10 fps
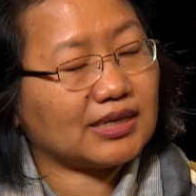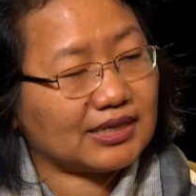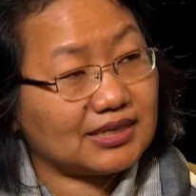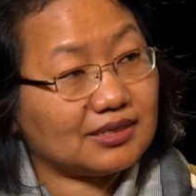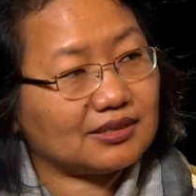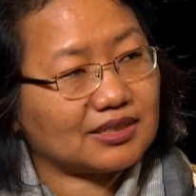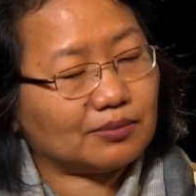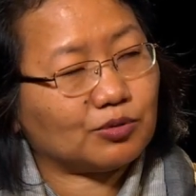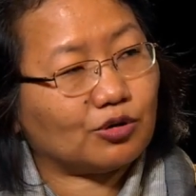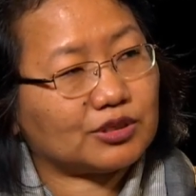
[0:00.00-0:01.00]
Indian
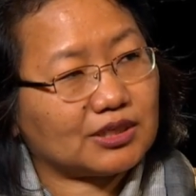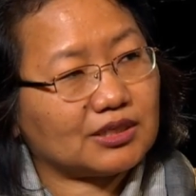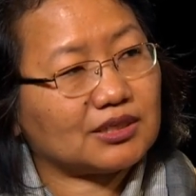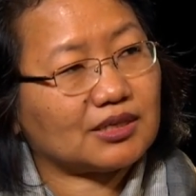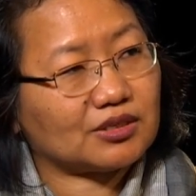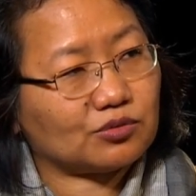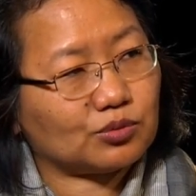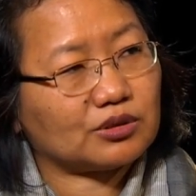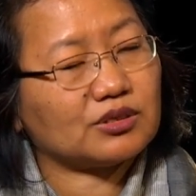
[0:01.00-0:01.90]
subcontinent, as it were.